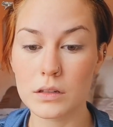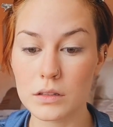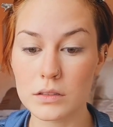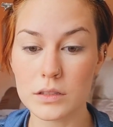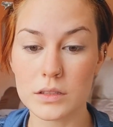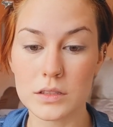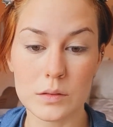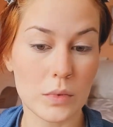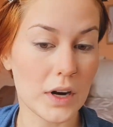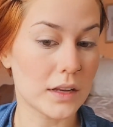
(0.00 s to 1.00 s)
just to
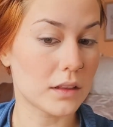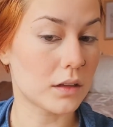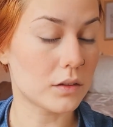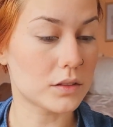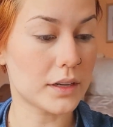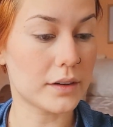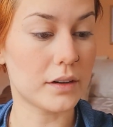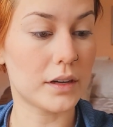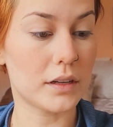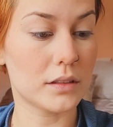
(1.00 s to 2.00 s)
brighten those
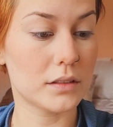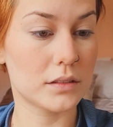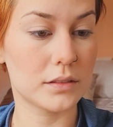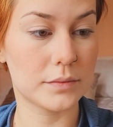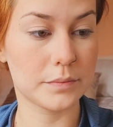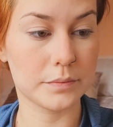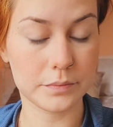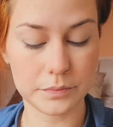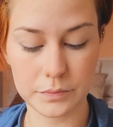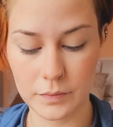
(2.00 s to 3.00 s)
areas
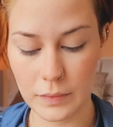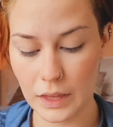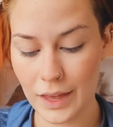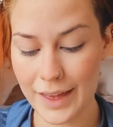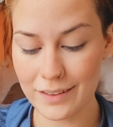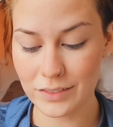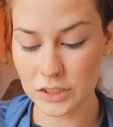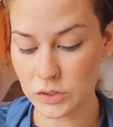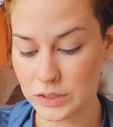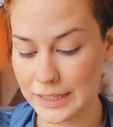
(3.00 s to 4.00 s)
ever
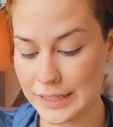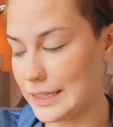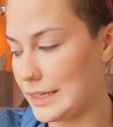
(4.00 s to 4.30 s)
so slightly.